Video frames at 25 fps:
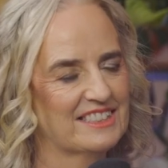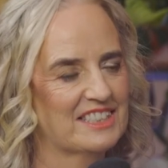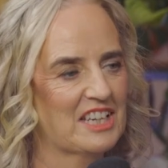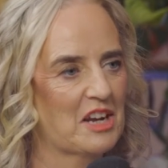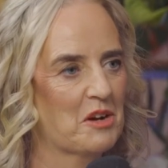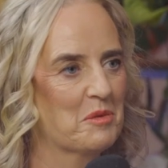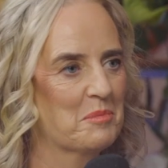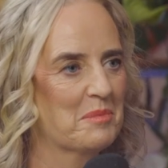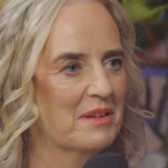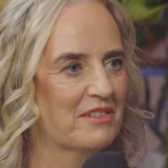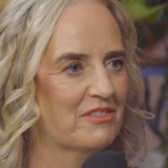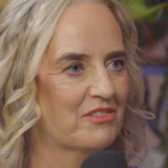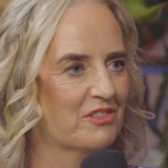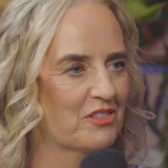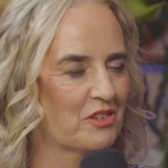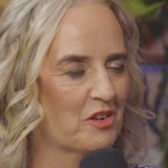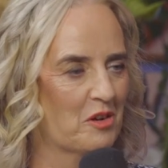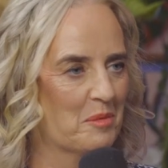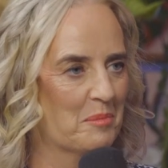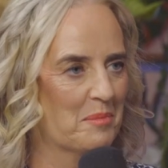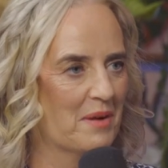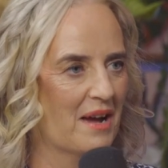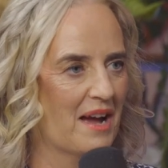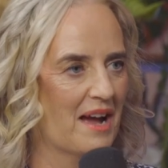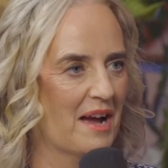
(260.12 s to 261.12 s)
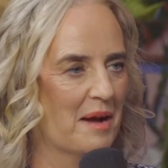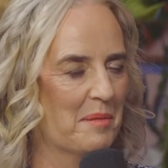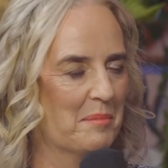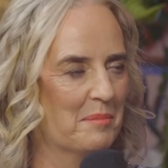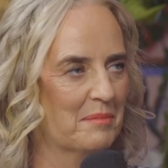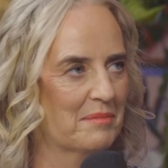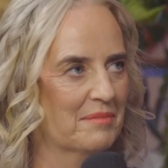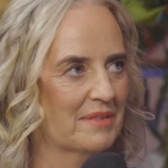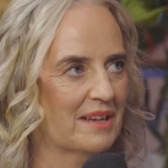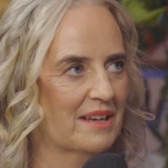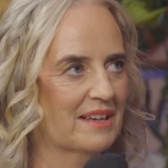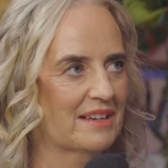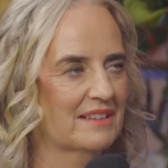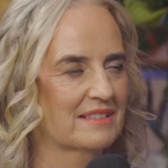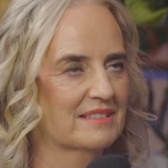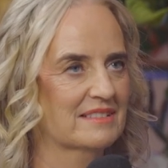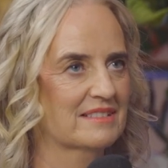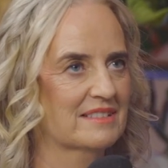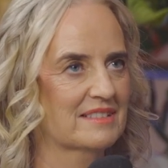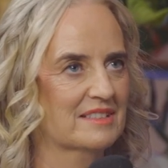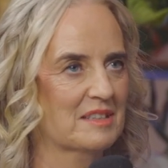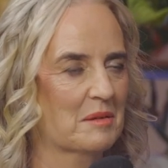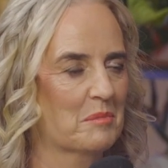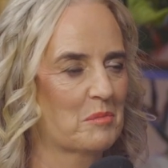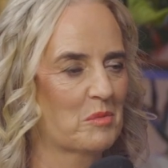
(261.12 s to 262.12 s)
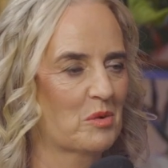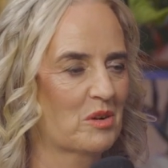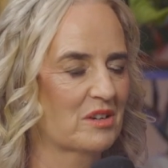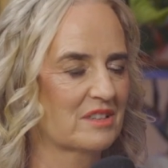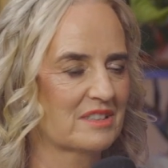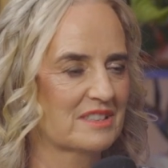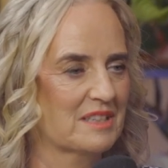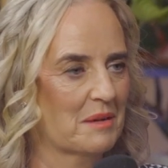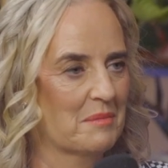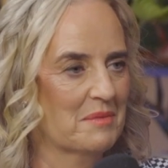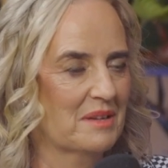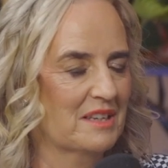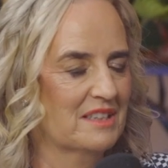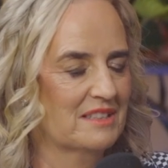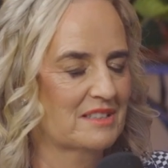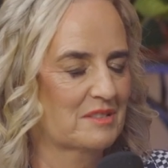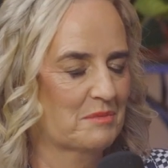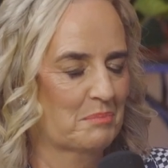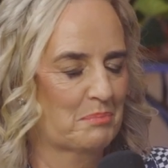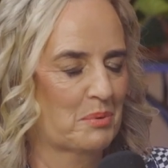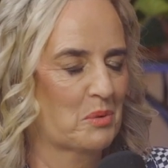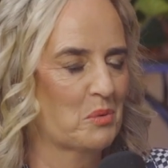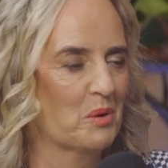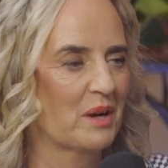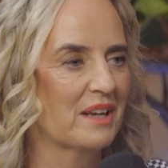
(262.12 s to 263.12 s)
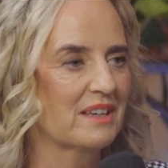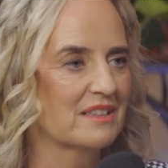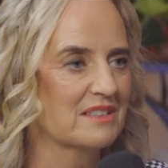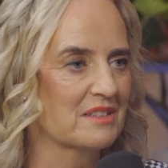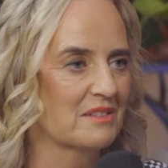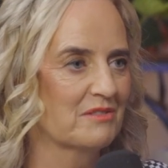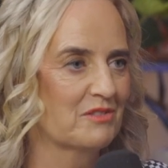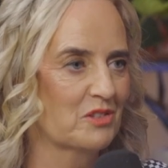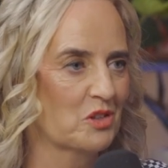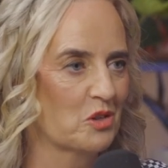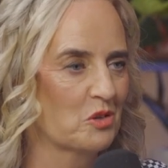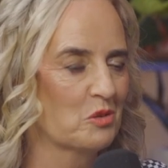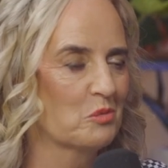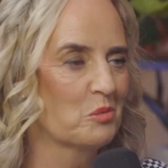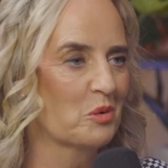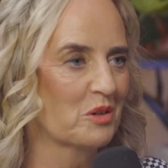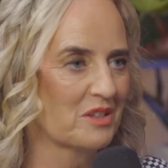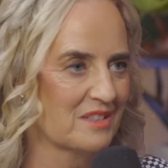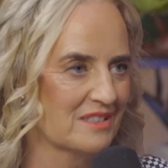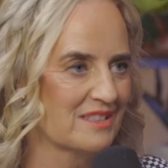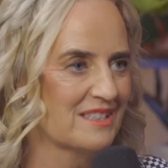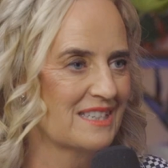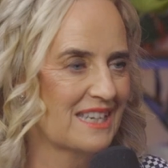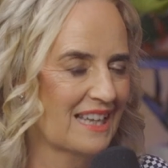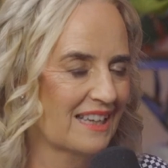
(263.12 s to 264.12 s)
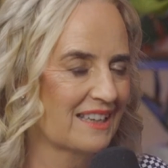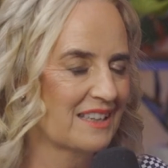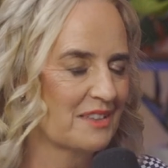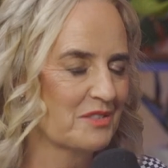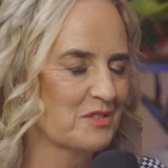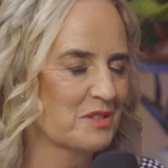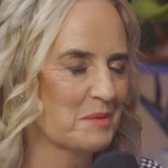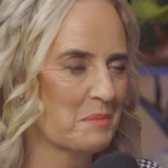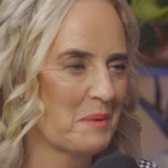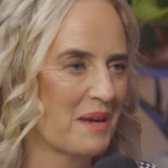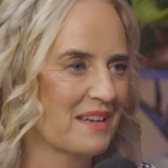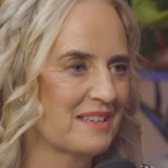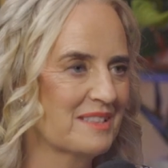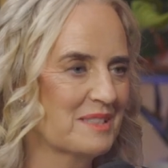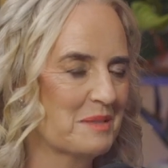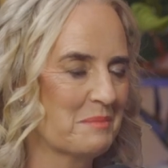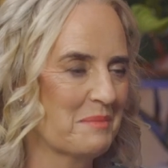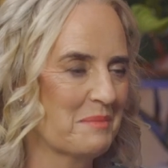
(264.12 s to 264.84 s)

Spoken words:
Tell me from a somewhat dummy's point of view, what does negative space